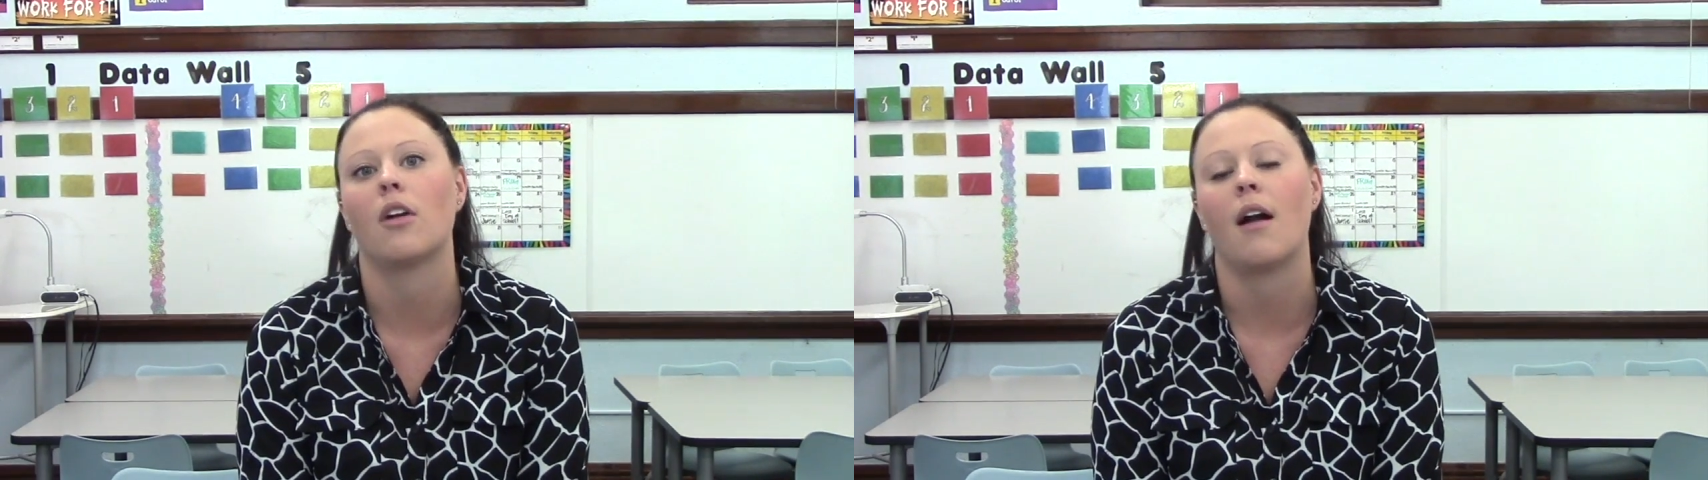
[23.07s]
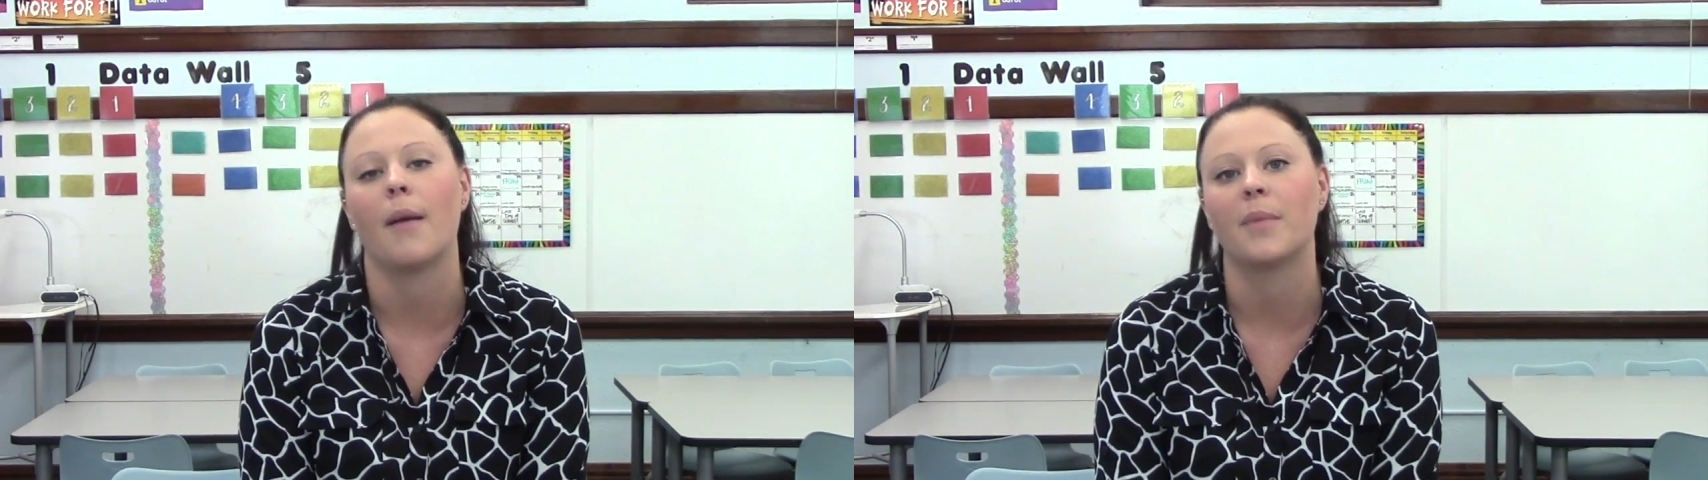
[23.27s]

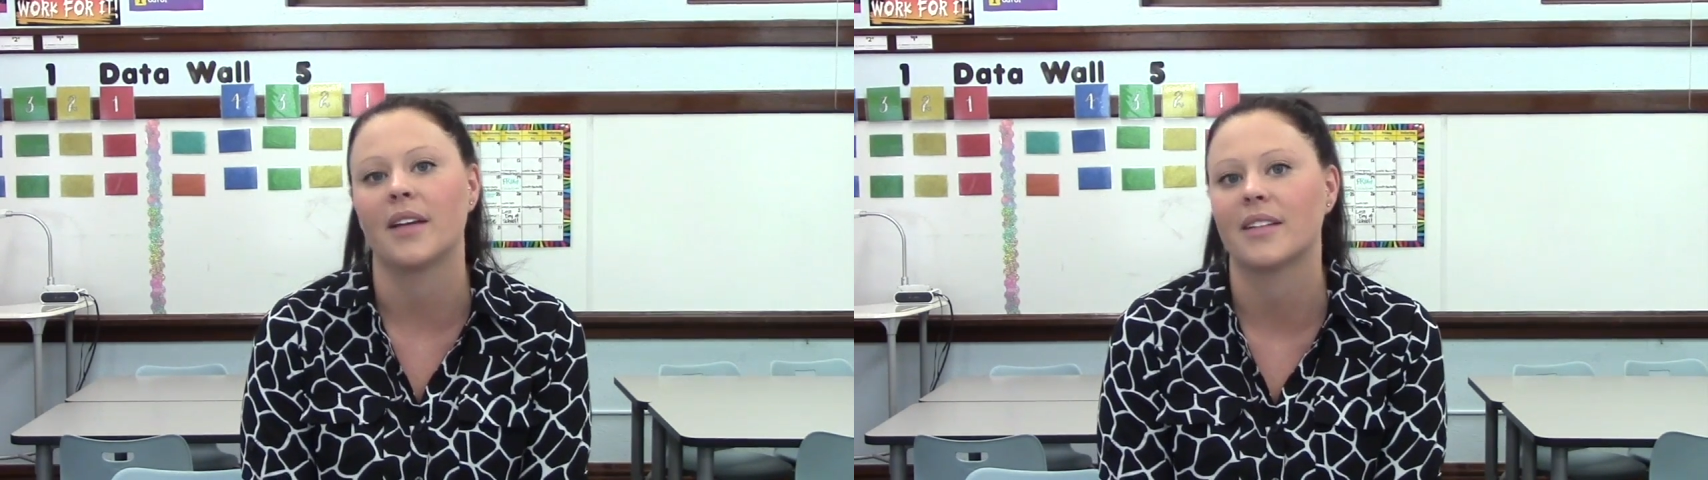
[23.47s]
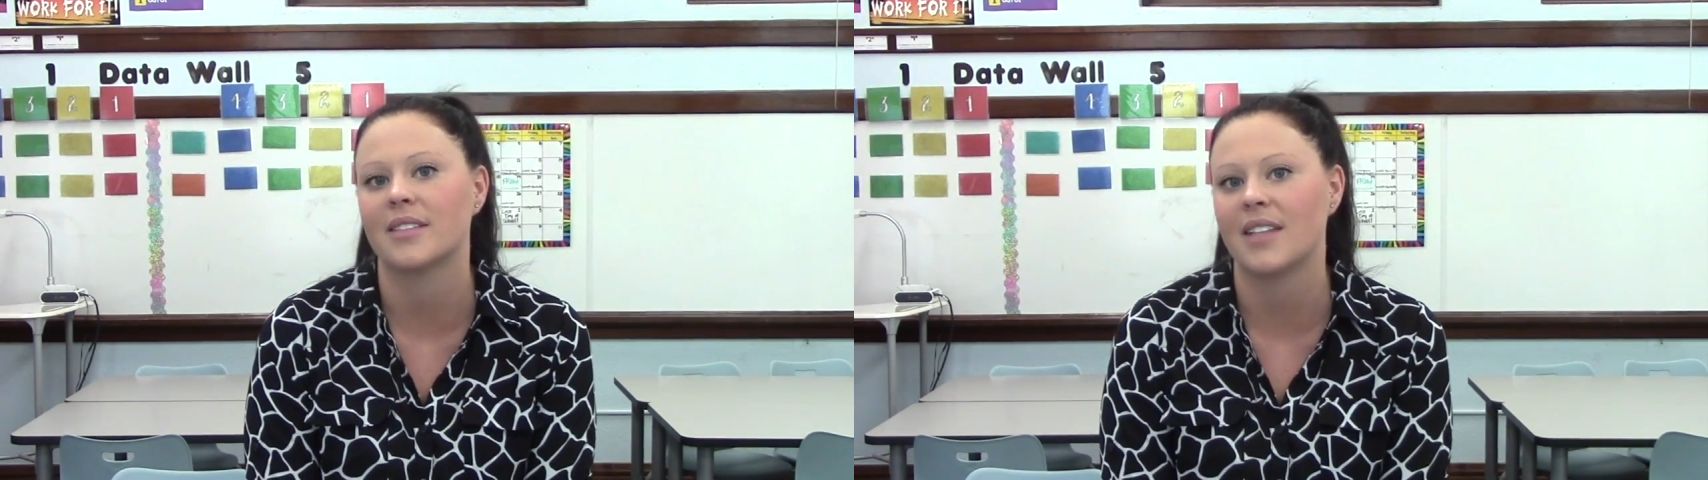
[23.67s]

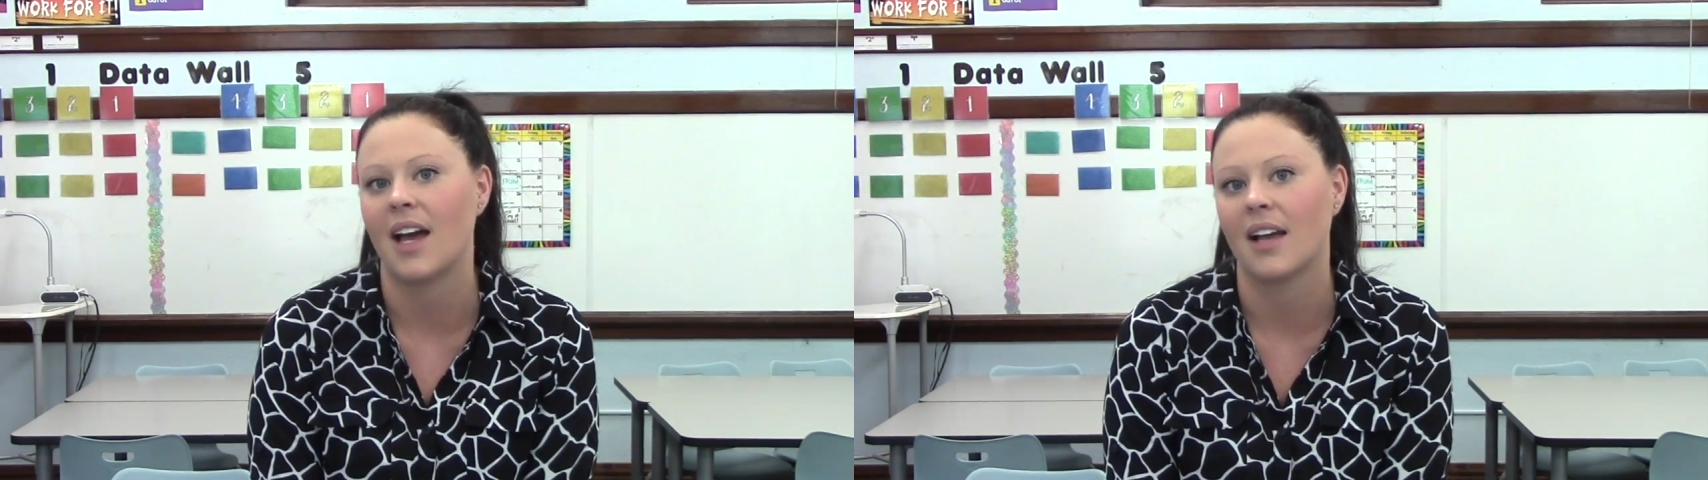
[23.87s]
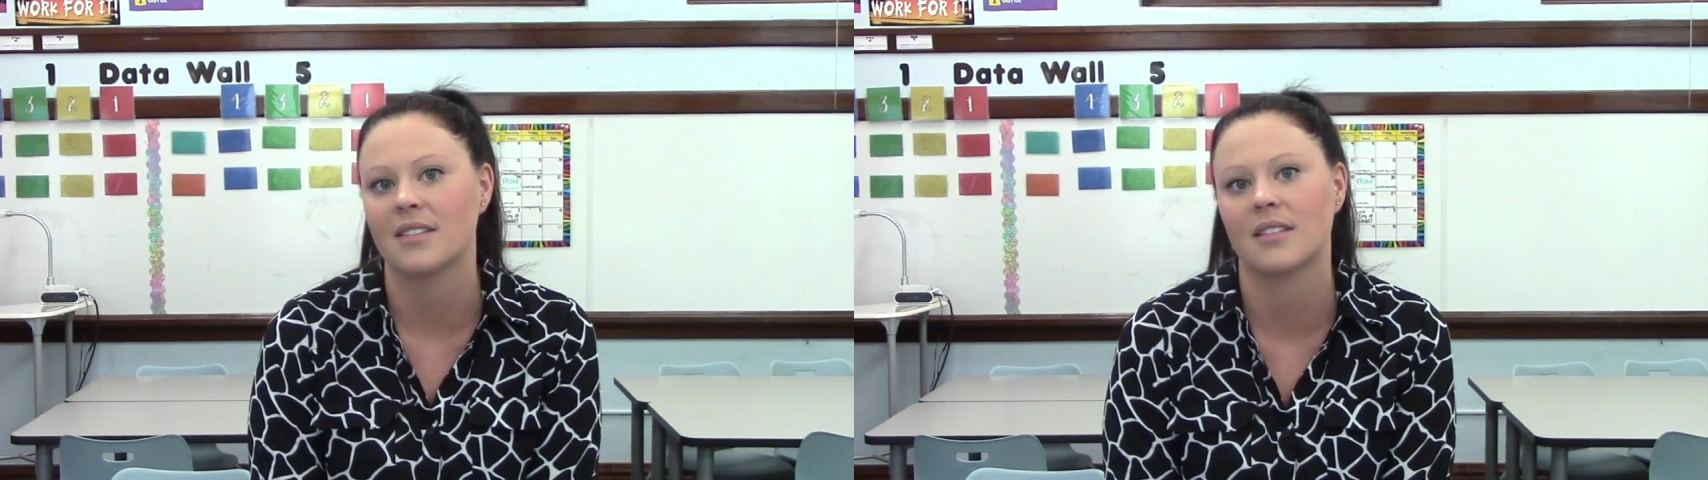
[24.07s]
complex
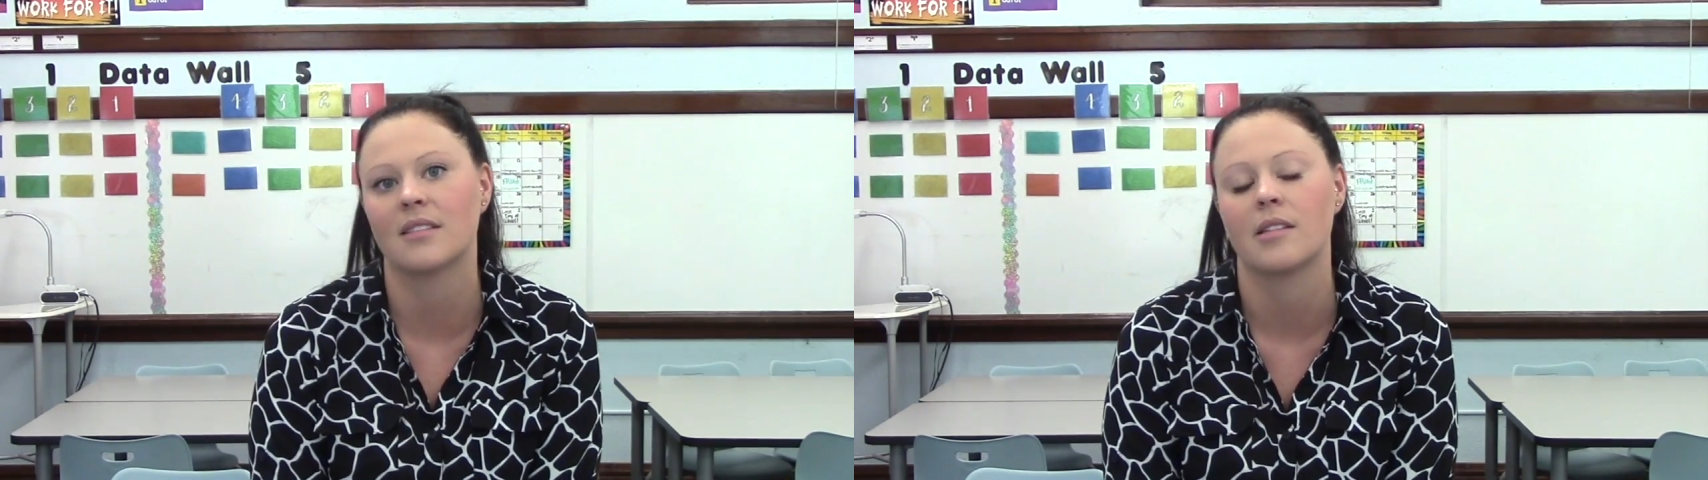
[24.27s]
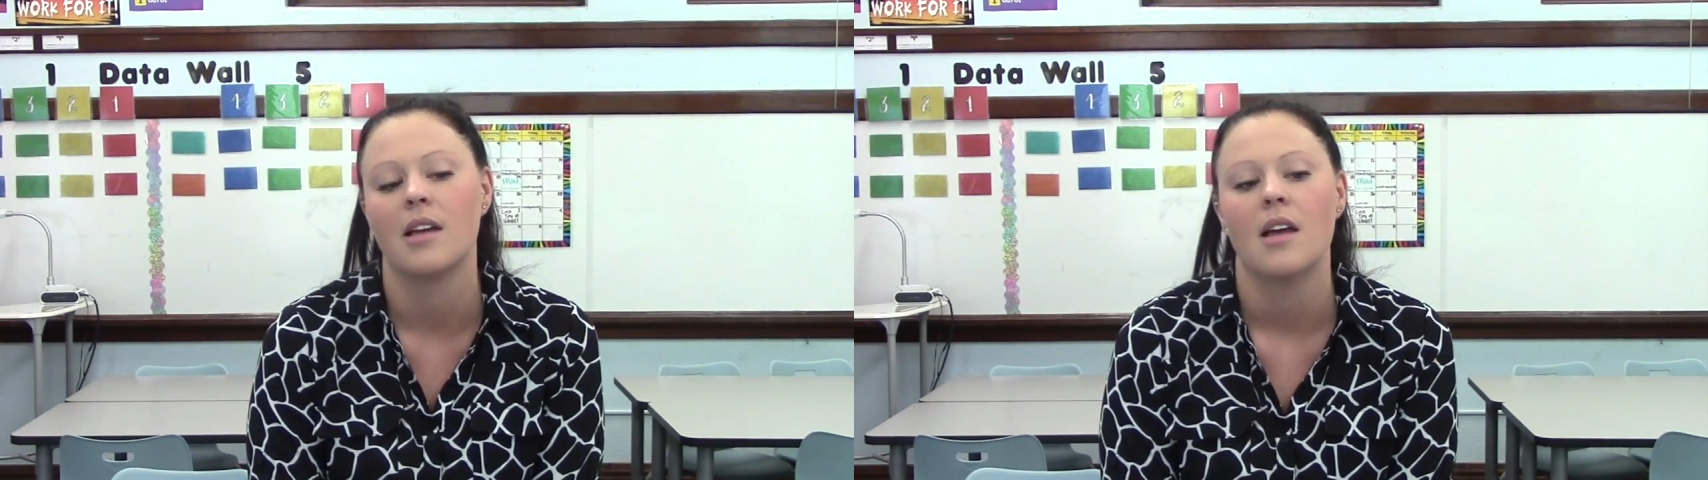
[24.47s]
tasks